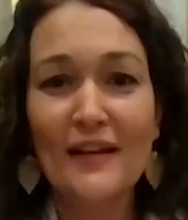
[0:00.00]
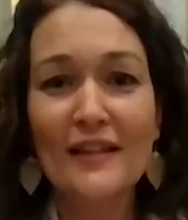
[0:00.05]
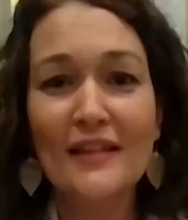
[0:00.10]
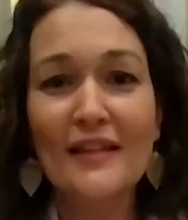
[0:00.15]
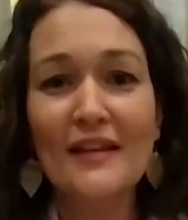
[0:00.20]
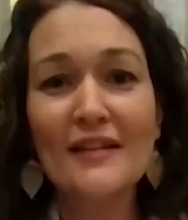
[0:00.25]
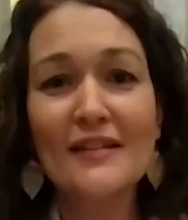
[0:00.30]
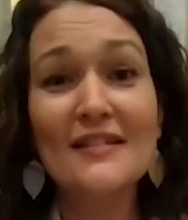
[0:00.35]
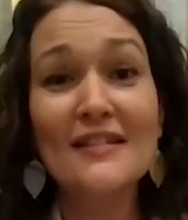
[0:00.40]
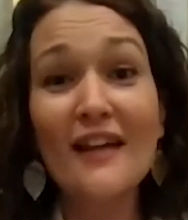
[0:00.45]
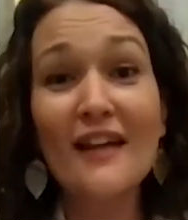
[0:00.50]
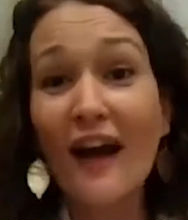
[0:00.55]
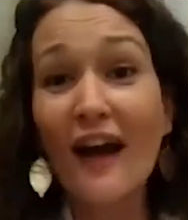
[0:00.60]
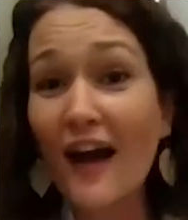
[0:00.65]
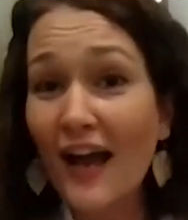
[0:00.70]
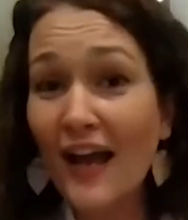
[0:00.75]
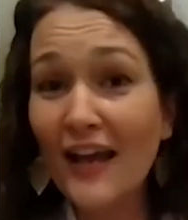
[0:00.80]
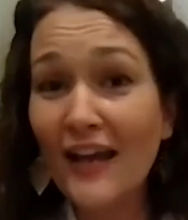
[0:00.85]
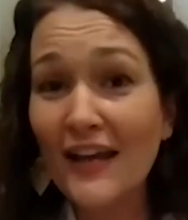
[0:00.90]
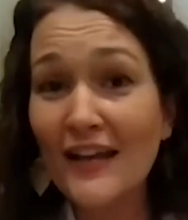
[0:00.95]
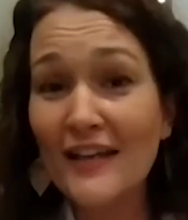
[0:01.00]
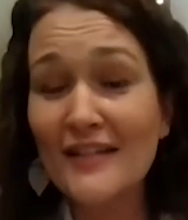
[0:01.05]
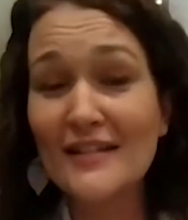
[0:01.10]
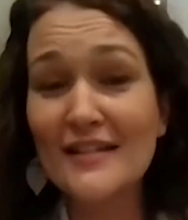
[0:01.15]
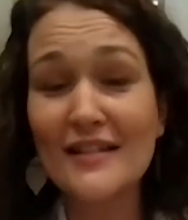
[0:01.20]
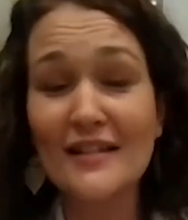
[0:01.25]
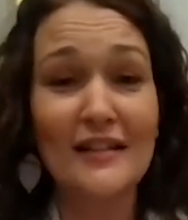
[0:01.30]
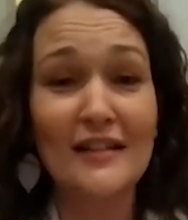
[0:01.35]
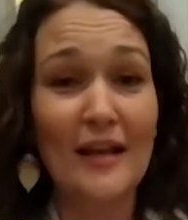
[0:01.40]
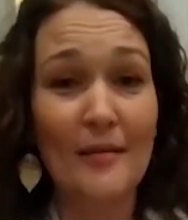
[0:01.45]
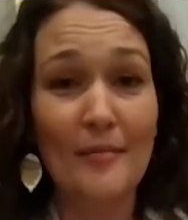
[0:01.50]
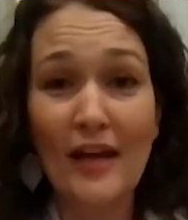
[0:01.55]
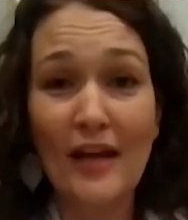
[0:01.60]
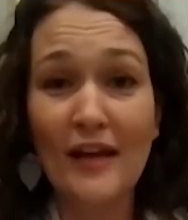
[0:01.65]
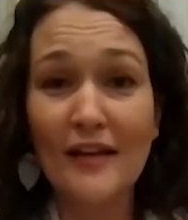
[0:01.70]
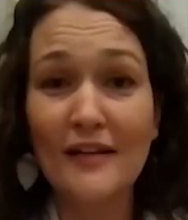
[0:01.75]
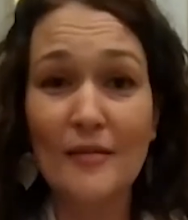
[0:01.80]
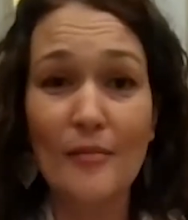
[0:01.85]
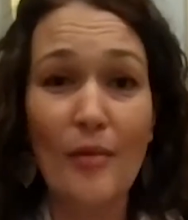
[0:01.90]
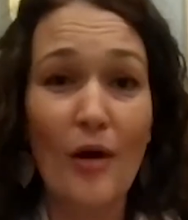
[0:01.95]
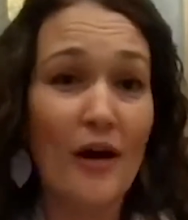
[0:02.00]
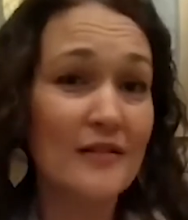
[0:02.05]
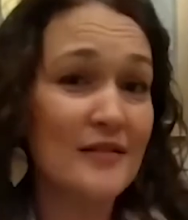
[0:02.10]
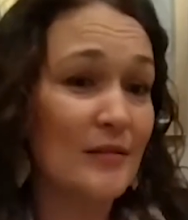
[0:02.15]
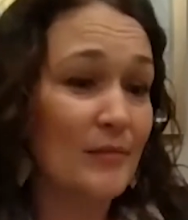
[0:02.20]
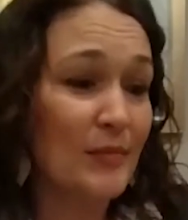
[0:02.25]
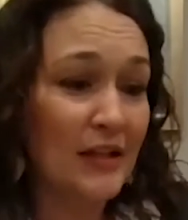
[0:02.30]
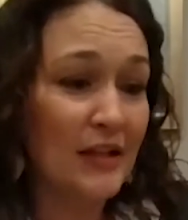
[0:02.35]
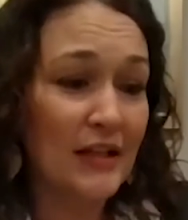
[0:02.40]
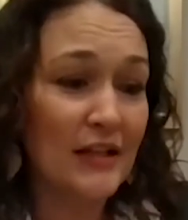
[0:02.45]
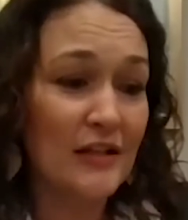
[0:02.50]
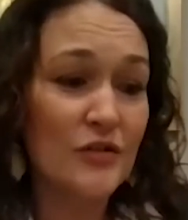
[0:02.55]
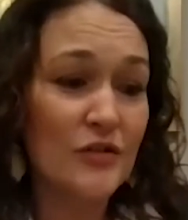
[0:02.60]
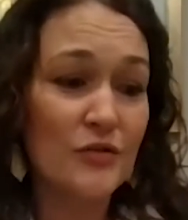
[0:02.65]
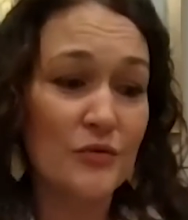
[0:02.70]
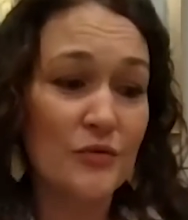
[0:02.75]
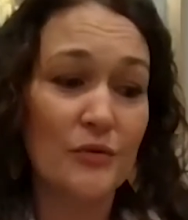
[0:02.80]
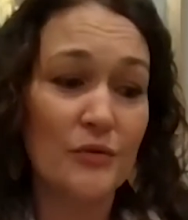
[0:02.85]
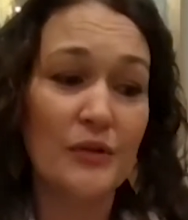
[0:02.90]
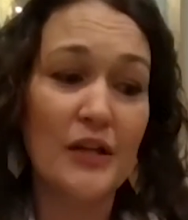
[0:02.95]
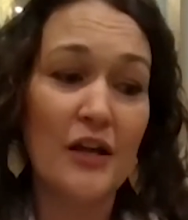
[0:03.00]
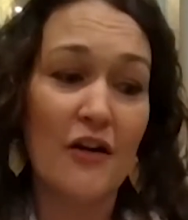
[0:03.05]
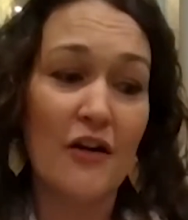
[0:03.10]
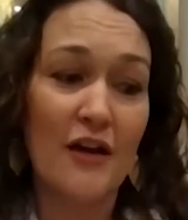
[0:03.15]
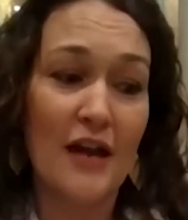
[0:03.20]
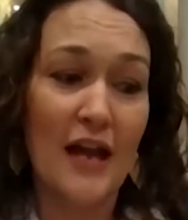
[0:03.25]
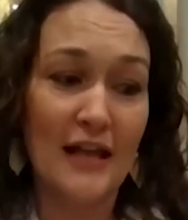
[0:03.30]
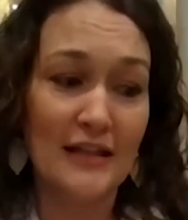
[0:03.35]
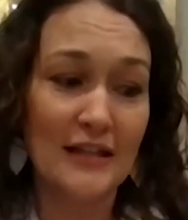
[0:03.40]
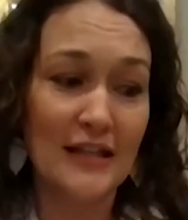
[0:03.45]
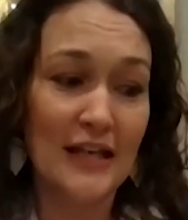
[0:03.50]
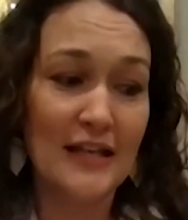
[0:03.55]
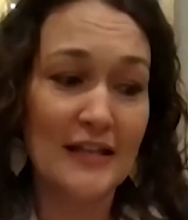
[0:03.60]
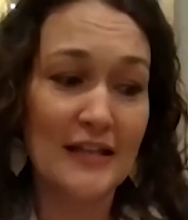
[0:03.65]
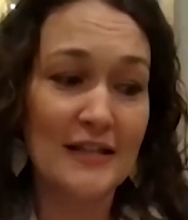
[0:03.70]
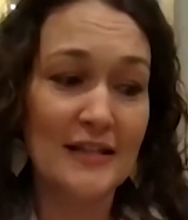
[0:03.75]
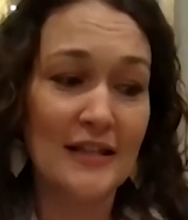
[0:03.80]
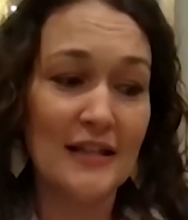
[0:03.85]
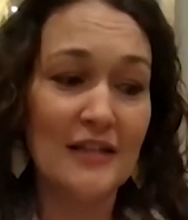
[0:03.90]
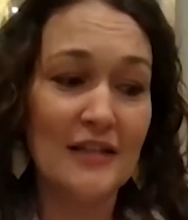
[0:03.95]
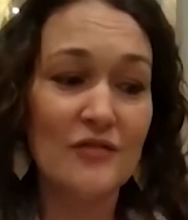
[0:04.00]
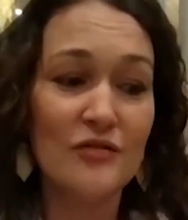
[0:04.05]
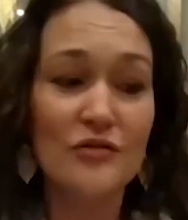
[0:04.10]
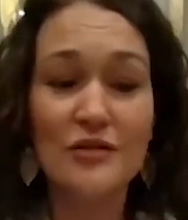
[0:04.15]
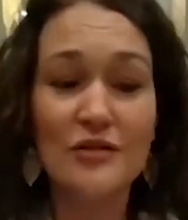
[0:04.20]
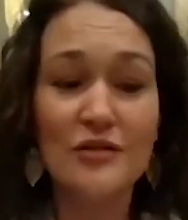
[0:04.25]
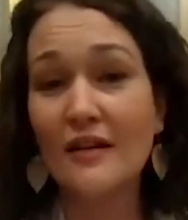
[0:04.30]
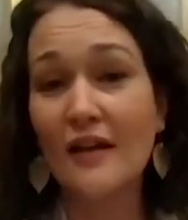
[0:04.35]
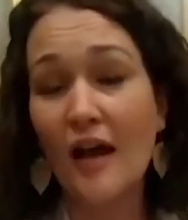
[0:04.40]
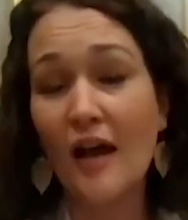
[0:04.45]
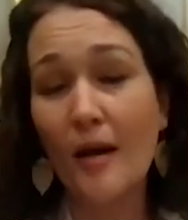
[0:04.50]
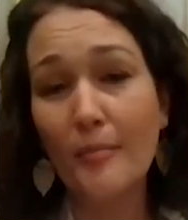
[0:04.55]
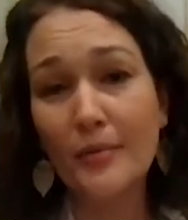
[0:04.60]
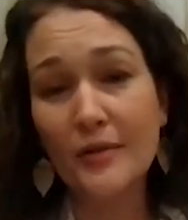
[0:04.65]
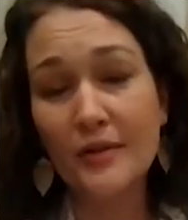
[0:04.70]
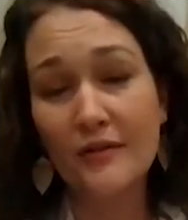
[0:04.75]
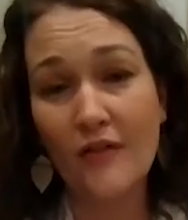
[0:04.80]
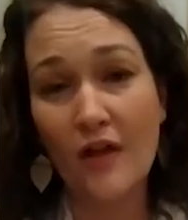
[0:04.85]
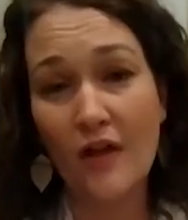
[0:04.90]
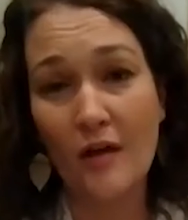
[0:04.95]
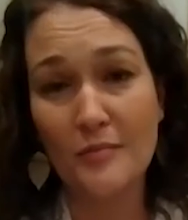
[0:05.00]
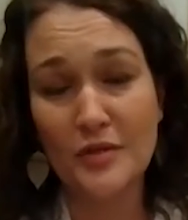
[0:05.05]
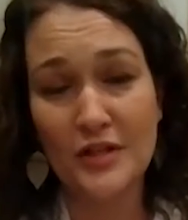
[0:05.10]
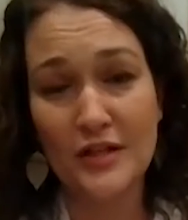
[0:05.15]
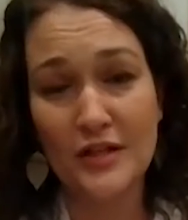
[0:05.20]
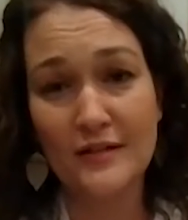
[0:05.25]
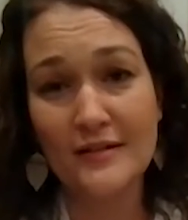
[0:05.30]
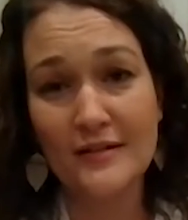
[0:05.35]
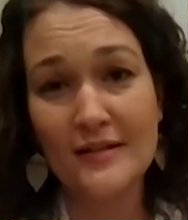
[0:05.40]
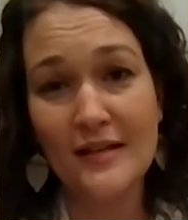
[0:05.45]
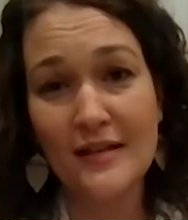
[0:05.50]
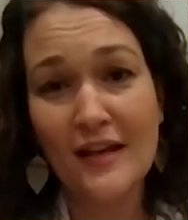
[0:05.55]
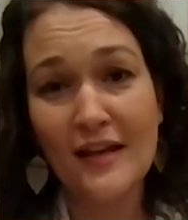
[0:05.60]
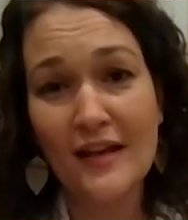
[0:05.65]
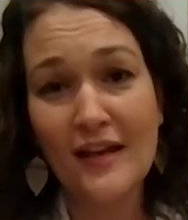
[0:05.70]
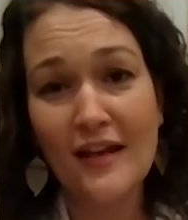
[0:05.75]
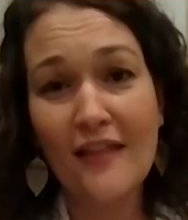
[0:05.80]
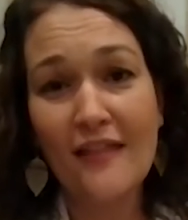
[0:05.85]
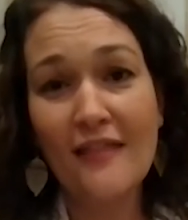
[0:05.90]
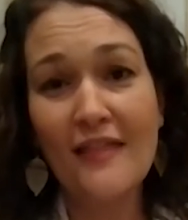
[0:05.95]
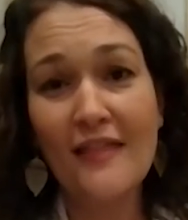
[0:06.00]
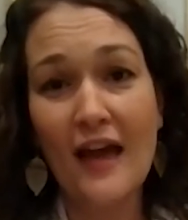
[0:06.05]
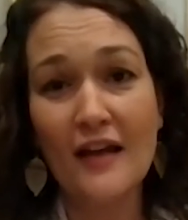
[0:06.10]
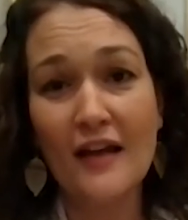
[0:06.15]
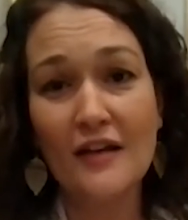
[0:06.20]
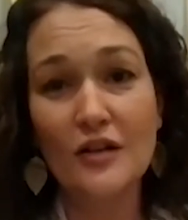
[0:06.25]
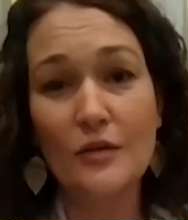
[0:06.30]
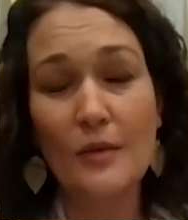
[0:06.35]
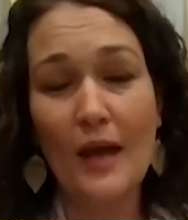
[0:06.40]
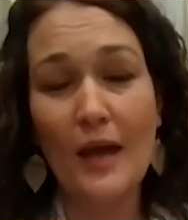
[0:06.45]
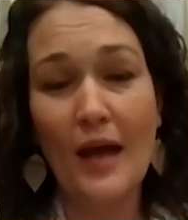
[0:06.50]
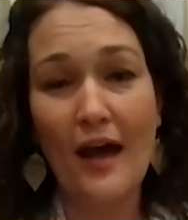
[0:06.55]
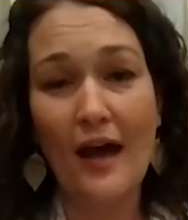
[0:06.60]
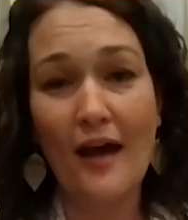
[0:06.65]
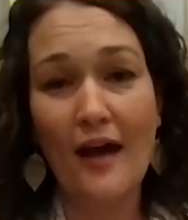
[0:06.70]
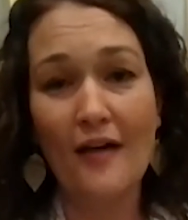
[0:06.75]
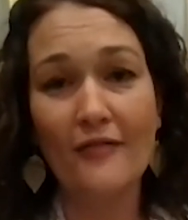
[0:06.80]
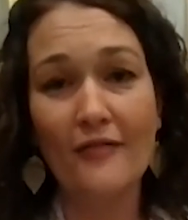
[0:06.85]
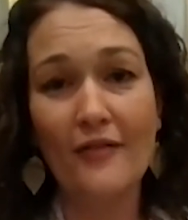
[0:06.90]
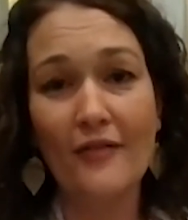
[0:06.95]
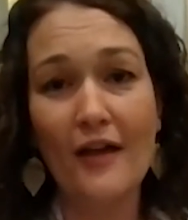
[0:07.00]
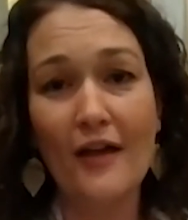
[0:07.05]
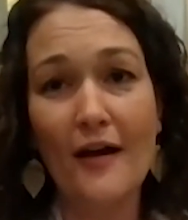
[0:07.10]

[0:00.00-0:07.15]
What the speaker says: The sky is the limit. The possibilities truly are endless. And these are just a couple of options that you have.